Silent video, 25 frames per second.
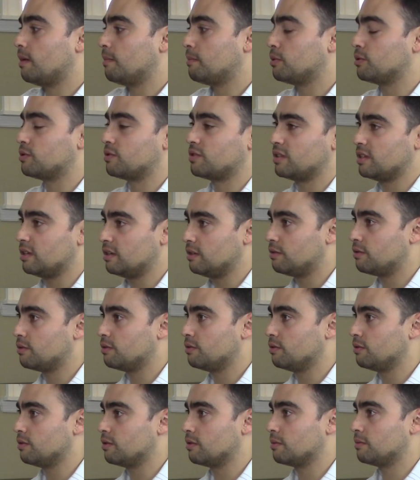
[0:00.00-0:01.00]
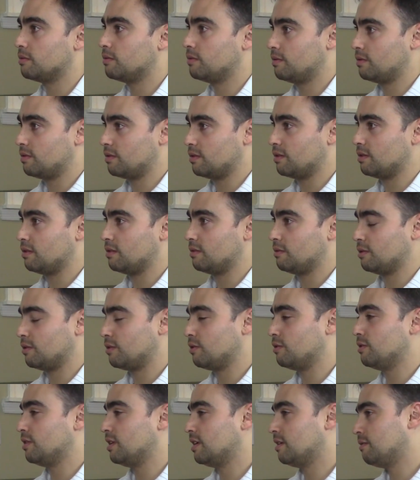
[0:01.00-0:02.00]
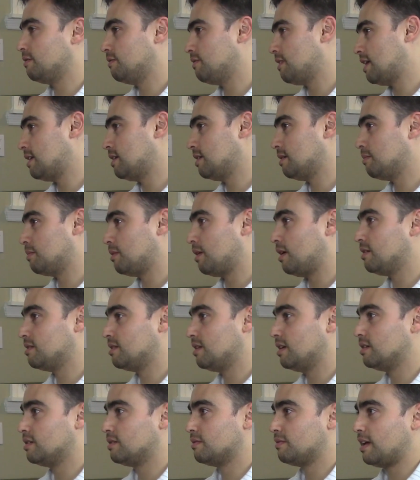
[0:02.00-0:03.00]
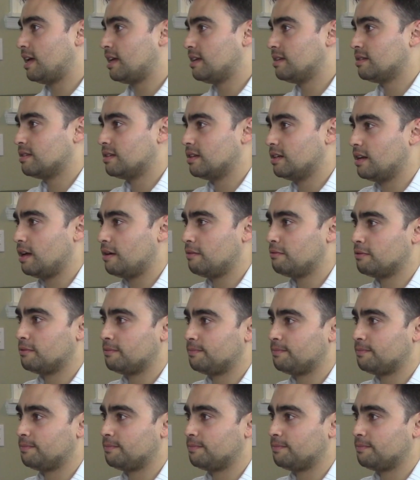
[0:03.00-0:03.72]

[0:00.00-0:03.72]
proceed through the recruiting vetting process fast enough?